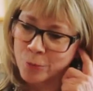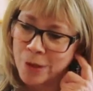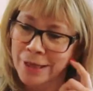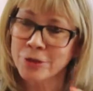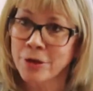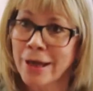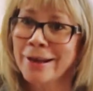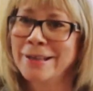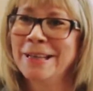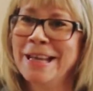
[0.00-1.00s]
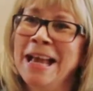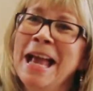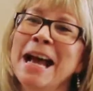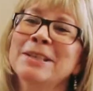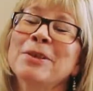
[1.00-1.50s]
Well, I started out
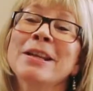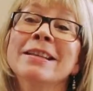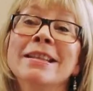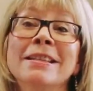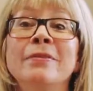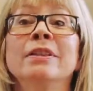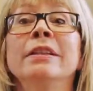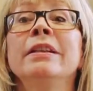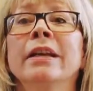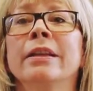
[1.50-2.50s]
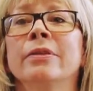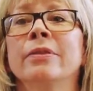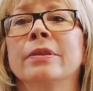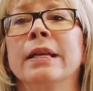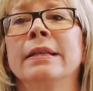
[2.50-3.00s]
as a civil
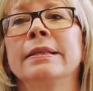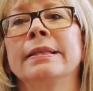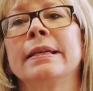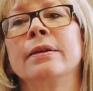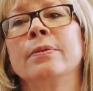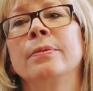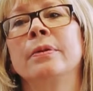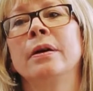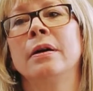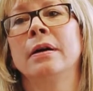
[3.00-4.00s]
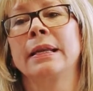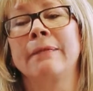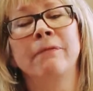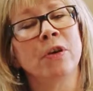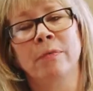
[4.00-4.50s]
litigator, and so and
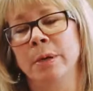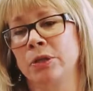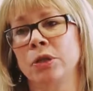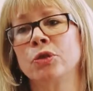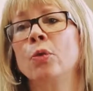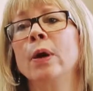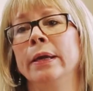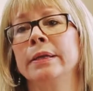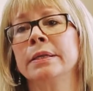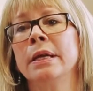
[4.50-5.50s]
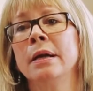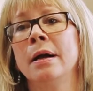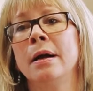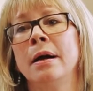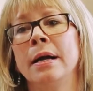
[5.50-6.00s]
I very much enjoy it.
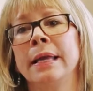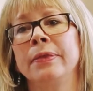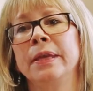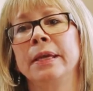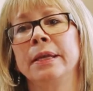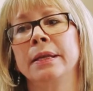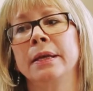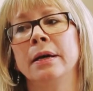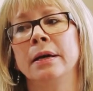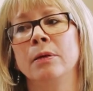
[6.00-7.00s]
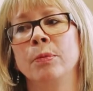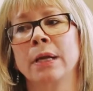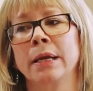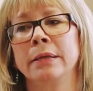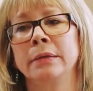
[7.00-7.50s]
And then when
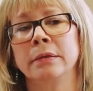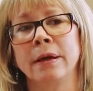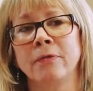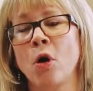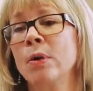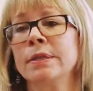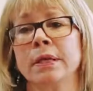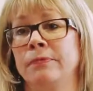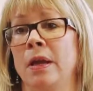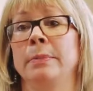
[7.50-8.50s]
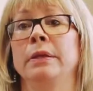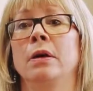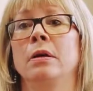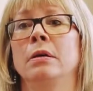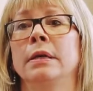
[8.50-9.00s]
I've always done family
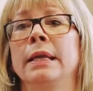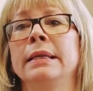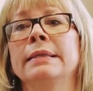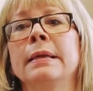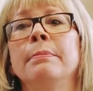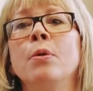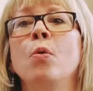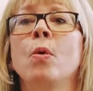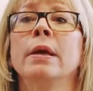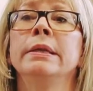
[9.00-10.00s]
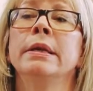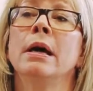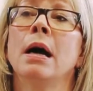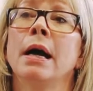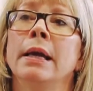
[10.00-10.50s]
law, and at some point
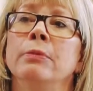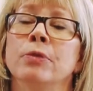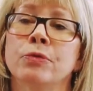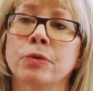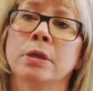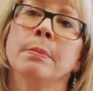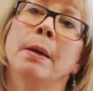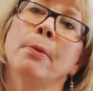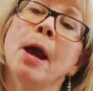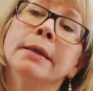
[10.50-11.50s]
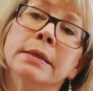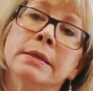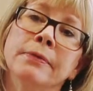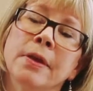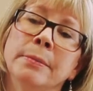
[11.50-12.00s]
I restricted my practice
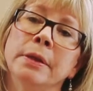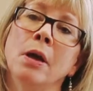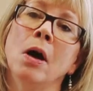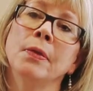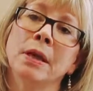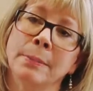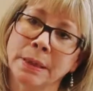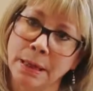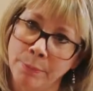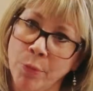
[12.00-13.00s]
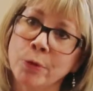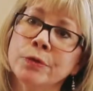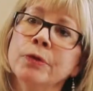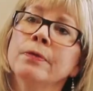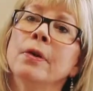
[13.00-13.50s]
to family law, and then I became board
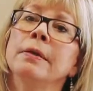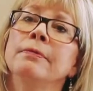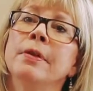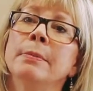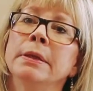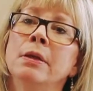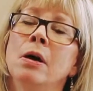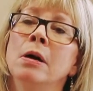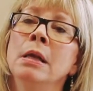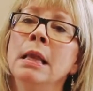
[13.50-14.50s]
certified in family law.